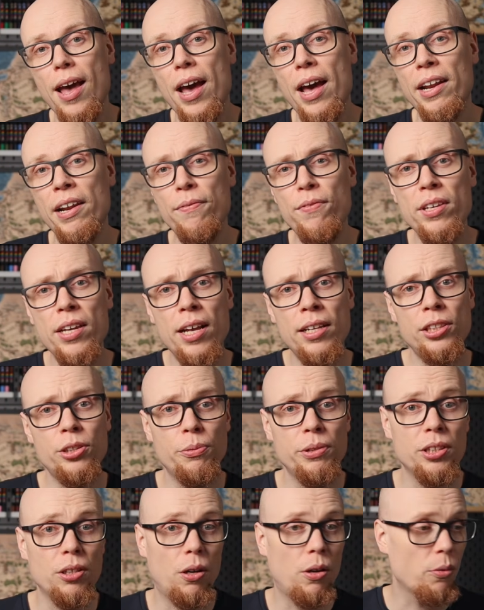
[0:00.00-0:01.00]
And if the
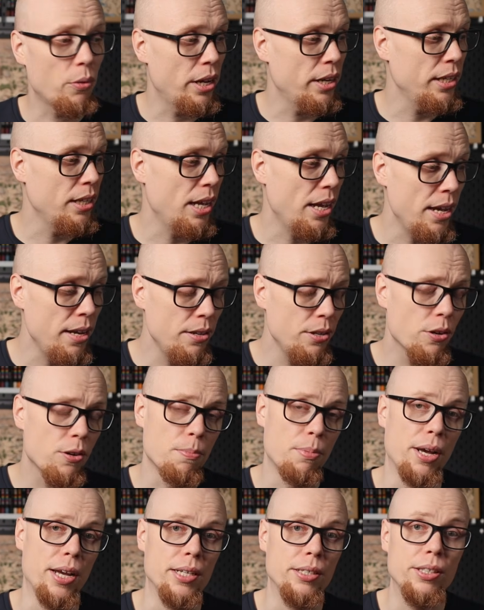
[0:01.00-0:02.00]
answer is already in your
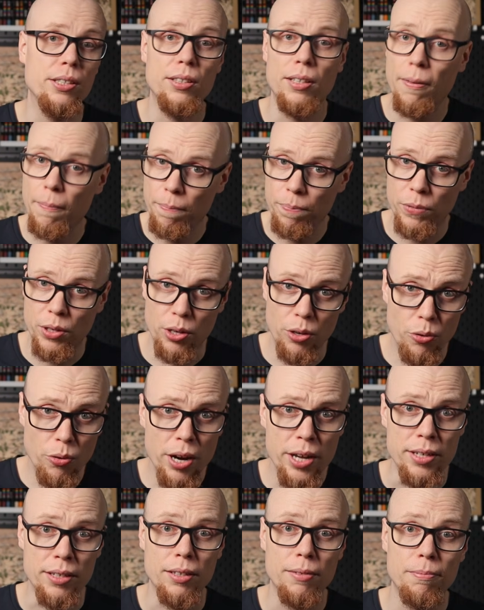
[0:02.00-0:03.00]
pages,
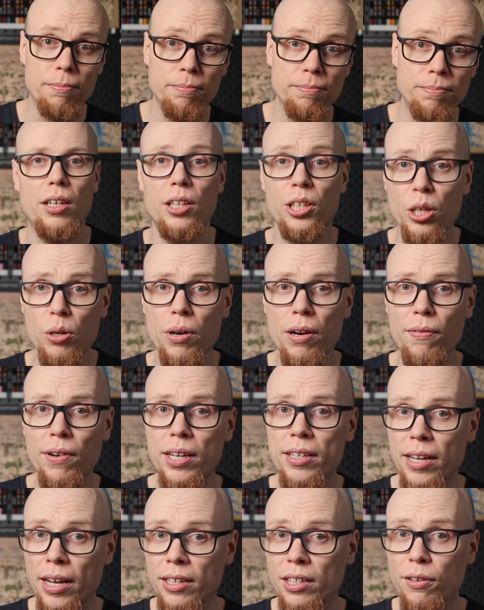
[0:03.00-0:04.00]
great, you have
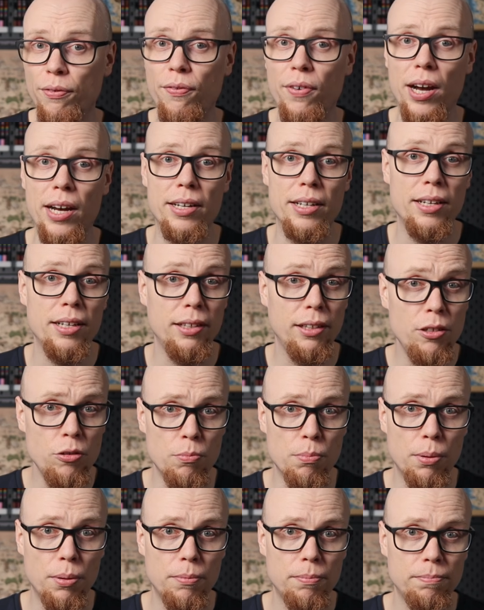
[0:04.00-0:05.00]
identified a
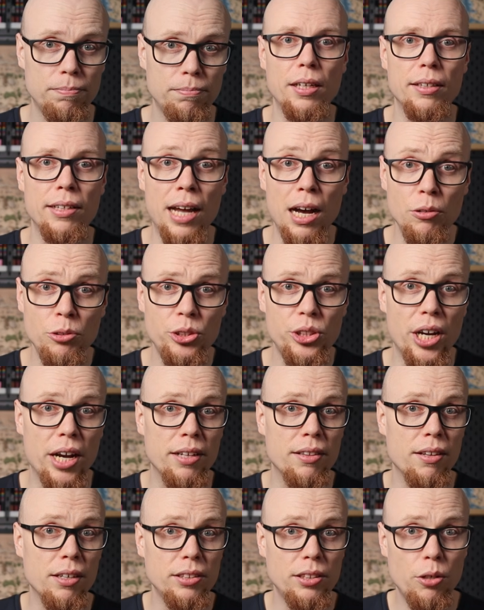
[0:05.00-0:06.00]
loop. Now
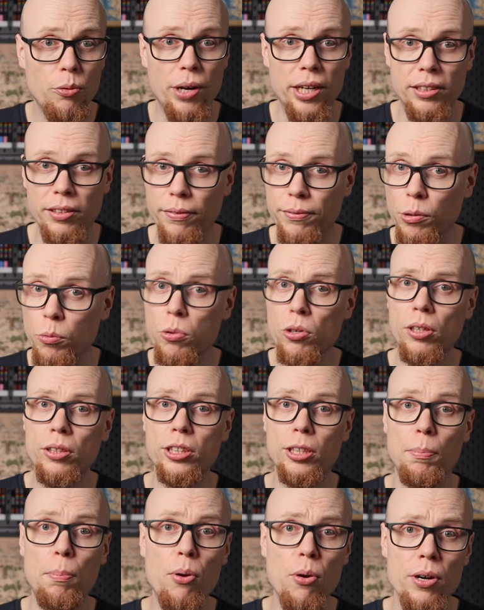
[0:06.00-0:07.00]
check, does the rest of the world
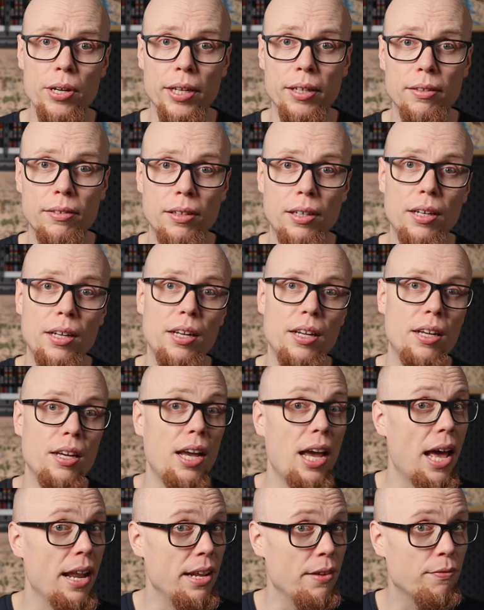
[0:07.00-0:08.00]
support it?
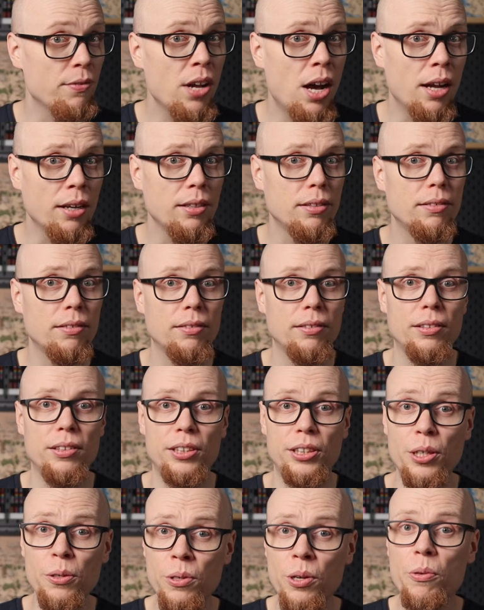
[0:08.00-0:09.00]
And if not,
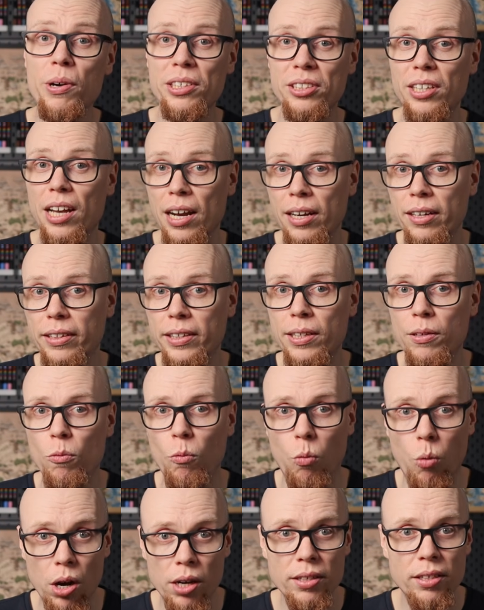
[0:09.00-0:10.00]
you know exactly
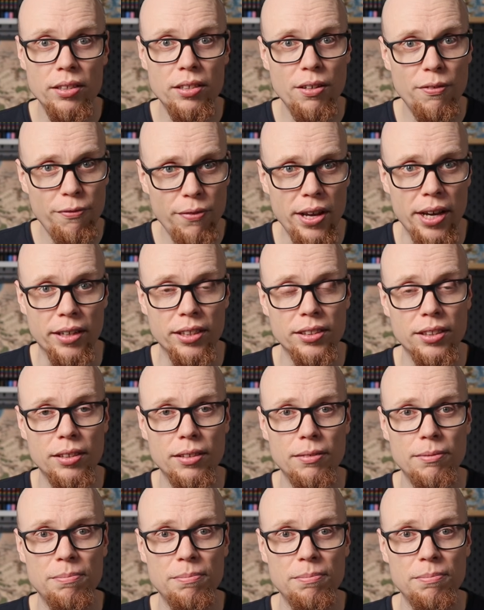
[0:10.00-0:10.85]
what to fix.